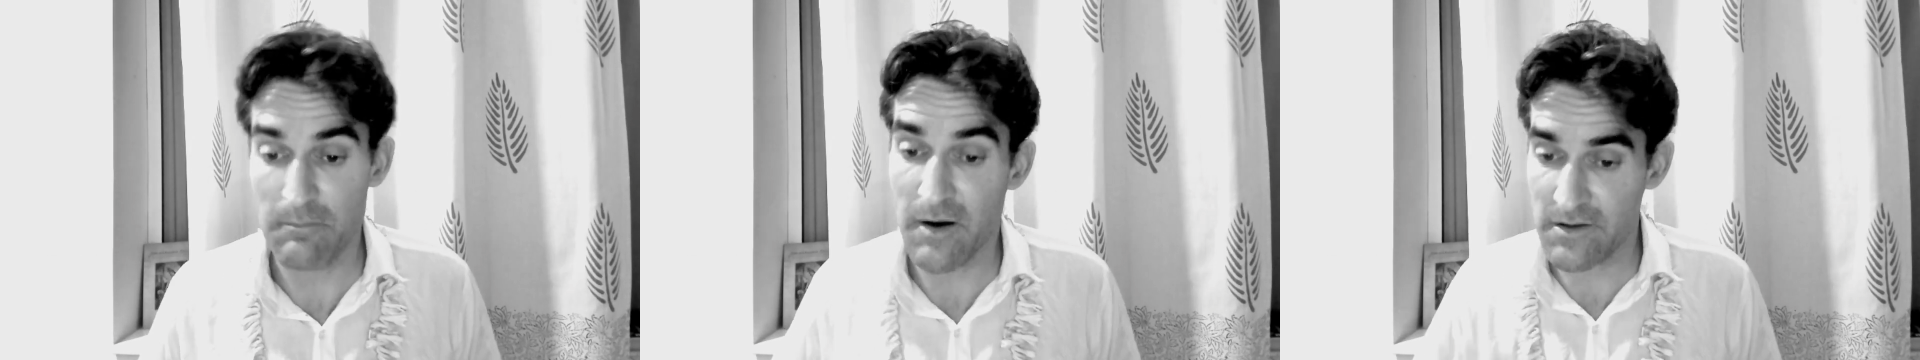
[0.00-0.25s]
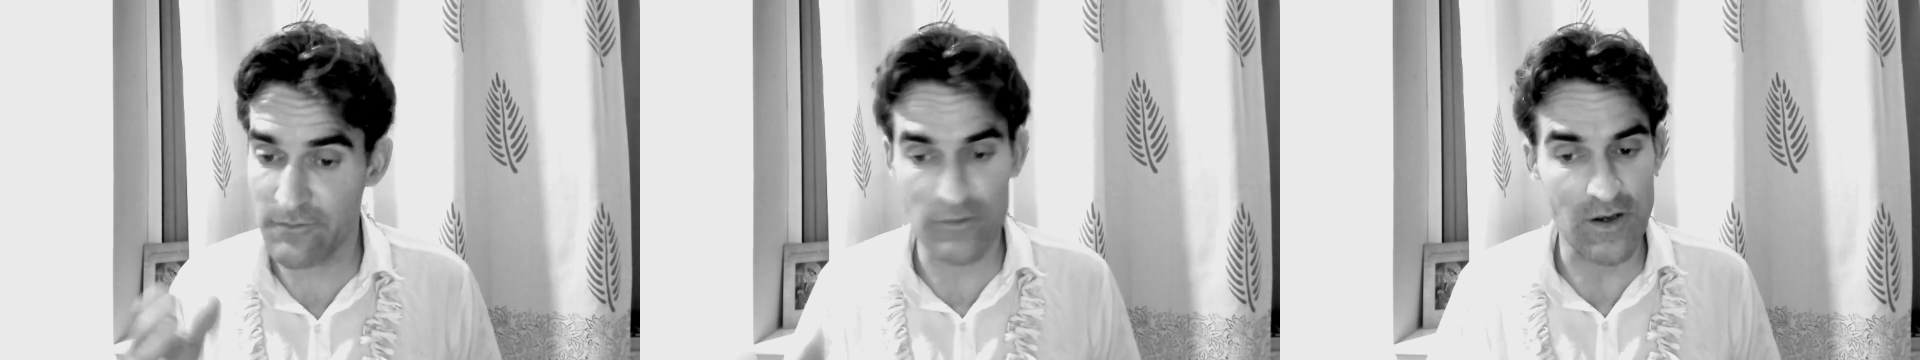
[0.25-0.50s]

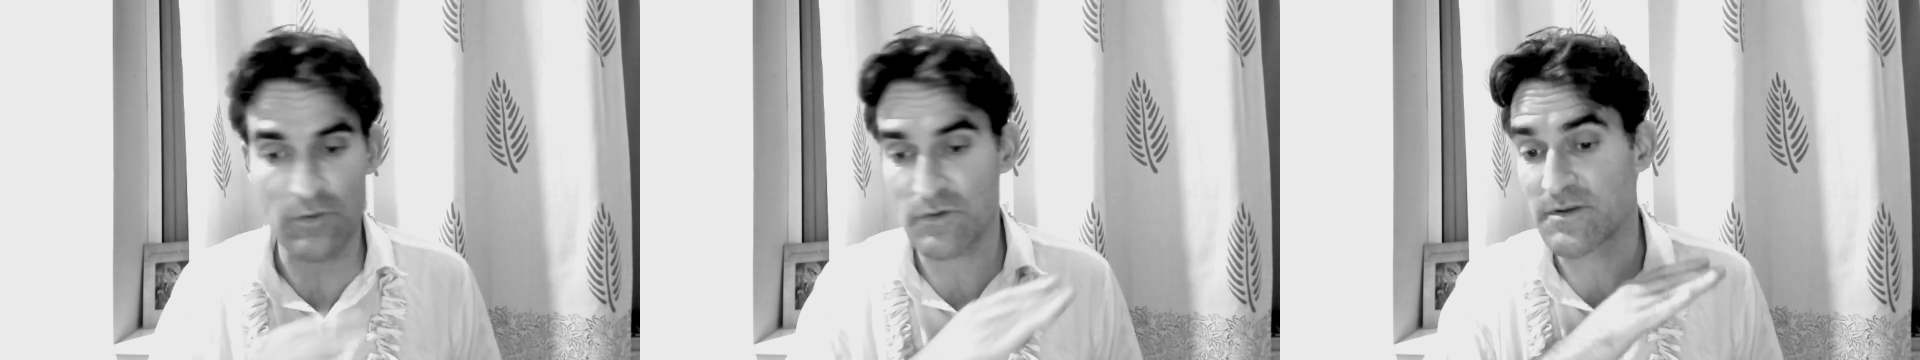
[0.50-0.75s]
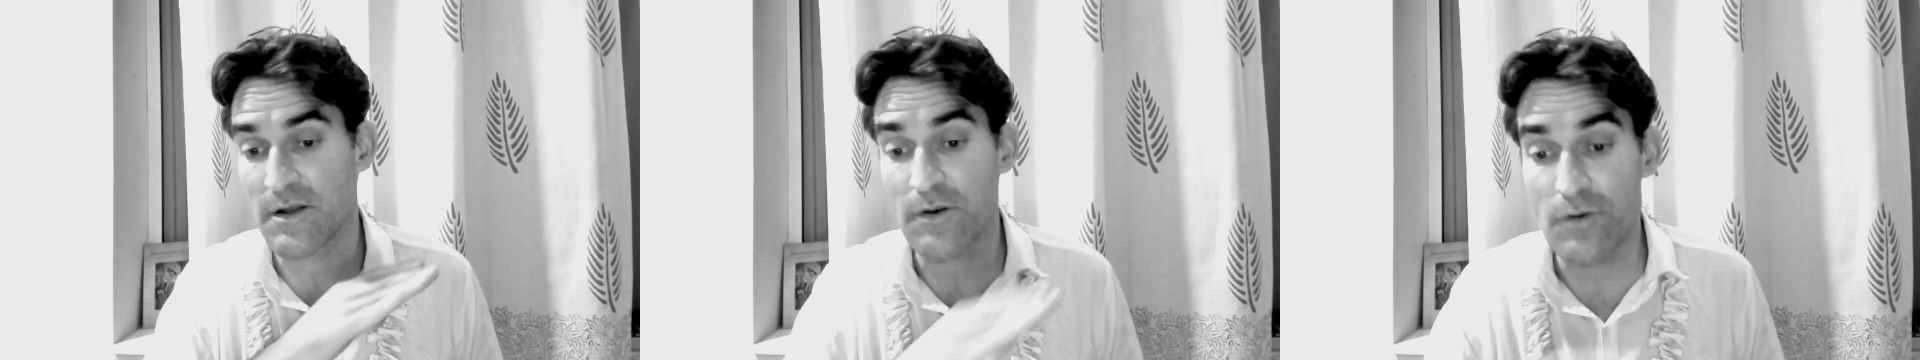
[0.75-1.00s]
Bhaktivinoda Thakur
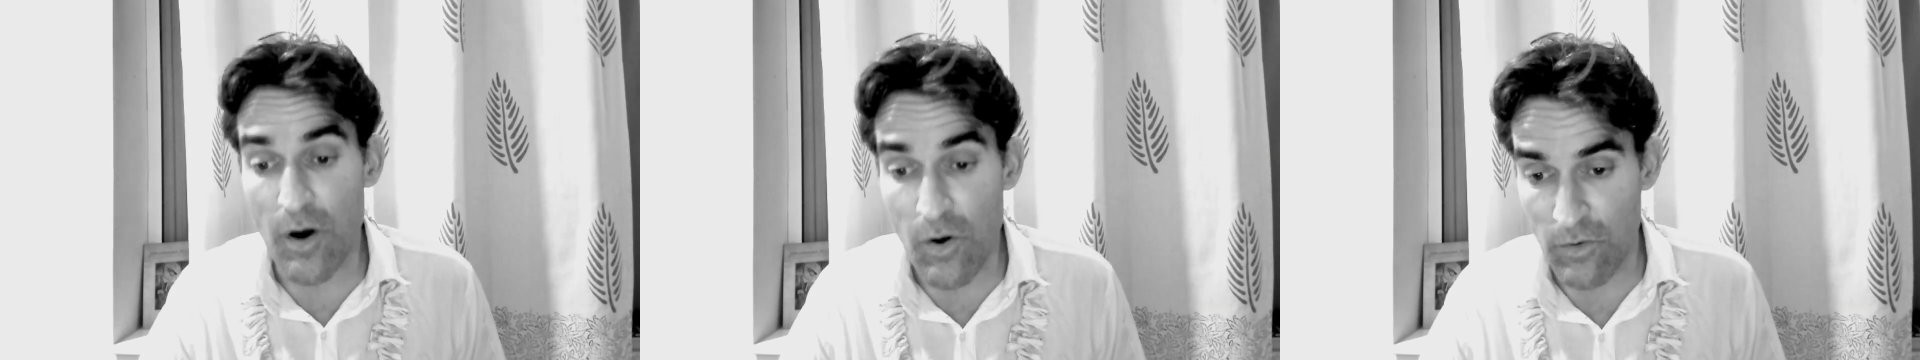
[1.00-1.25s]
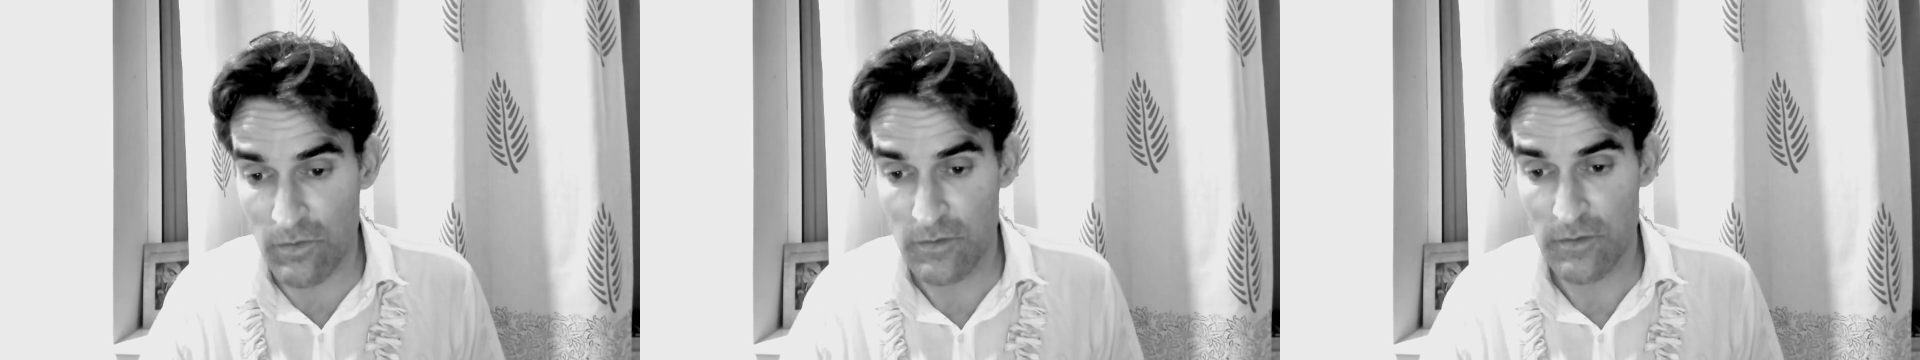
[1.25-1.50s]
said
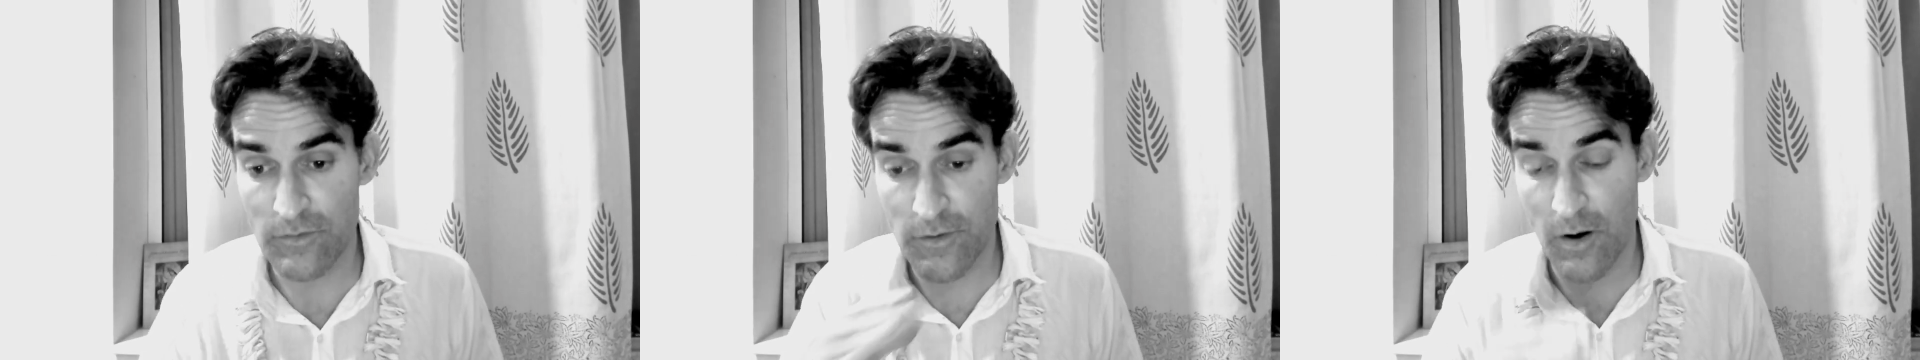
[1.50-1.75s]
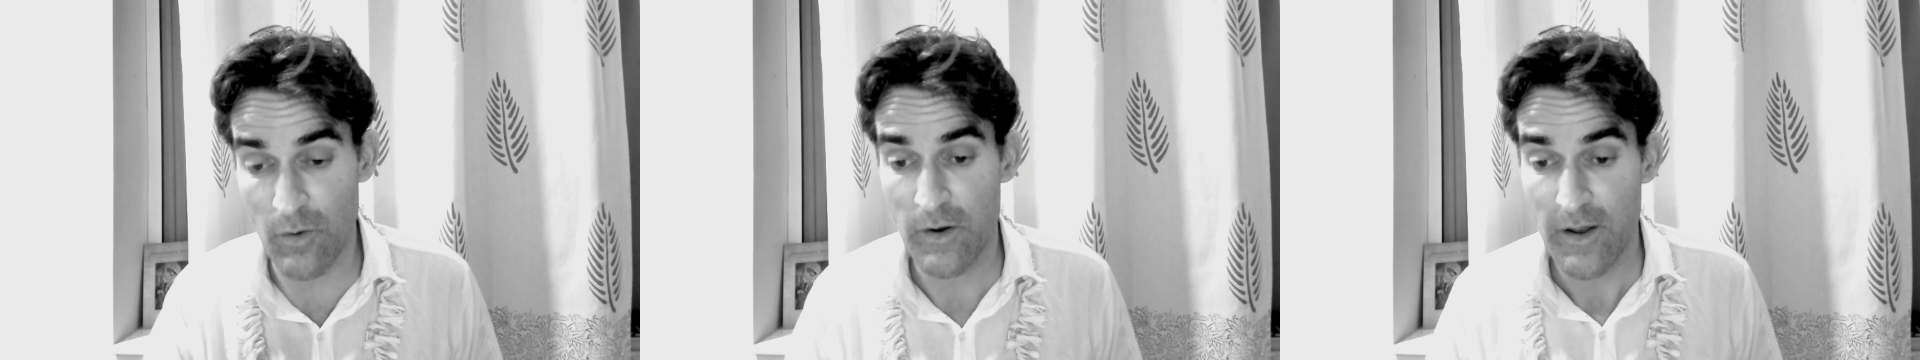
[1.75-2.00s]
no,
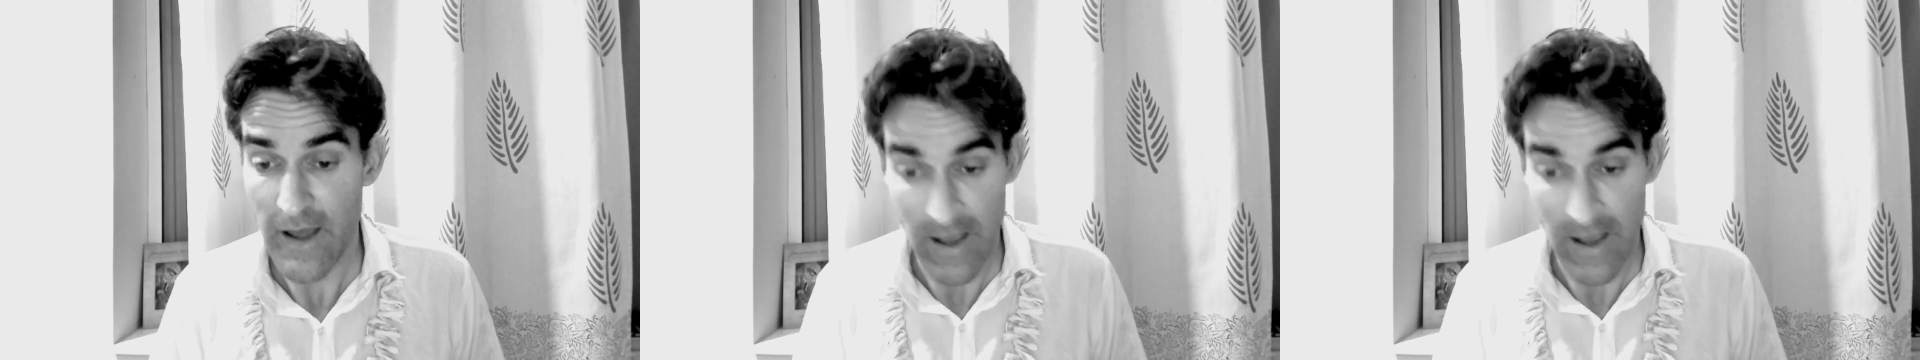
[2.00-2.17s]
no.